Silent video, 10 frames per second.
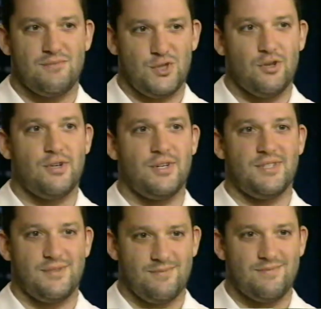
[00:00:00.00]
Sure there
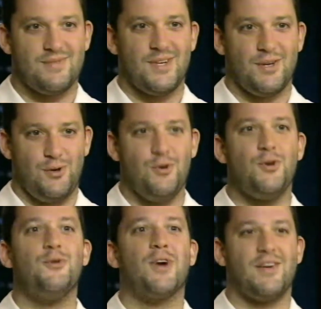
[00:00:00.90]
is. You,
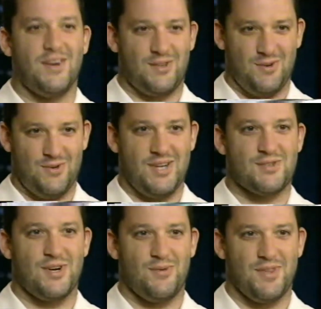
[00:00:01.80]
you drive out there on the
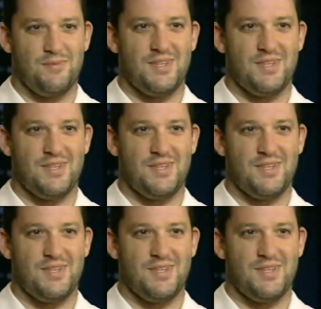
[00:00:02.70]
racetrack with him